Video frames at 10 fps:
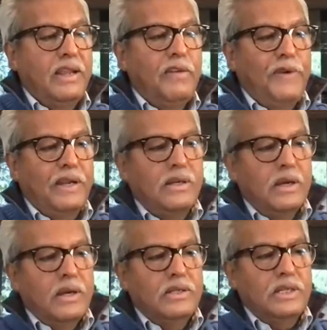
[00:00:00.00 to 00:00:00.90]
In fact,
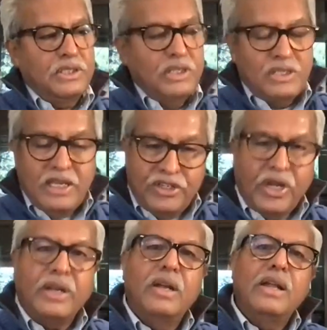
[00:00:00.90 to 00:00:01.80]
Justice
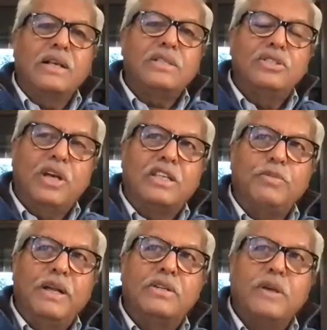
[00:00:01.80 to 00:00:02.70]
H.R. Khanna's
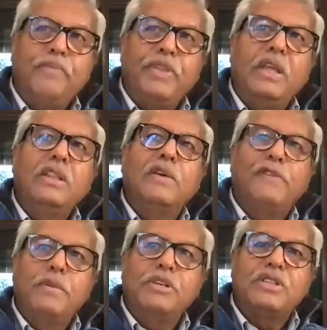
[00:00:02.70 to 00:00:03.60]
judgment in the
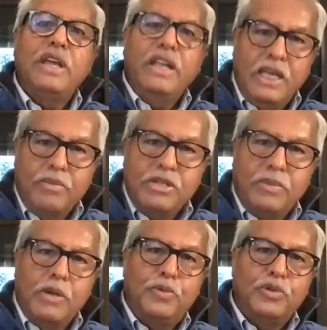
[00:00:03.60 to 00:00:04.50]
famous ADM
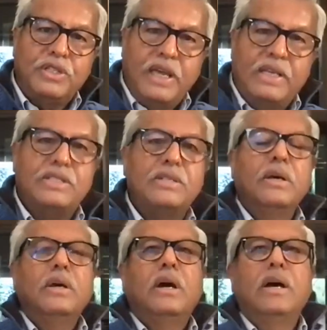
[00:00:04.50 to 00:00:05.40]
Jabalpur's case,
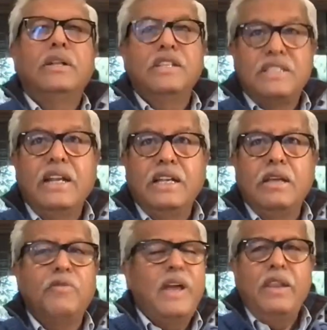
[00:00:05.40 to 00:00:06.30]

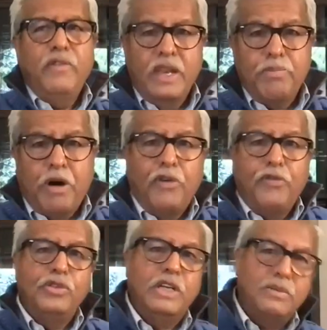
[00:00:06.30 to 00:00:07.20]
dissenting, very, very
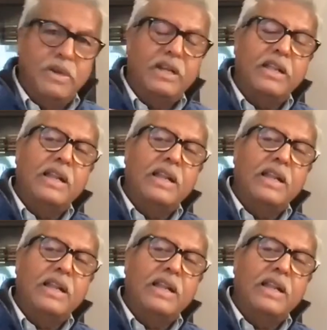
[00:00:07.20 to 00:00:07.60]
powerful judgment.